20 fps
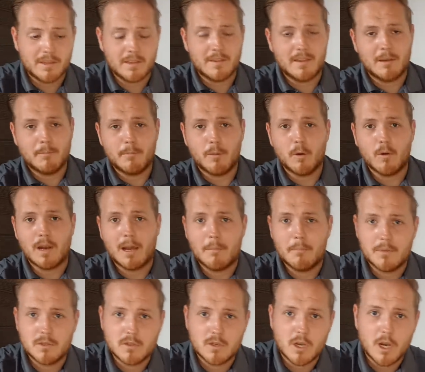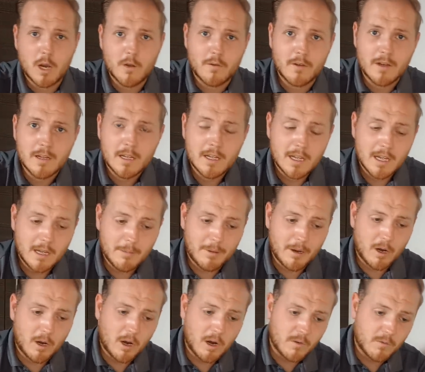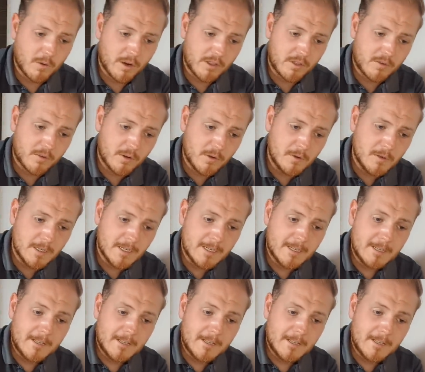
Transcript: and then Paul Lambert took over about halfway through.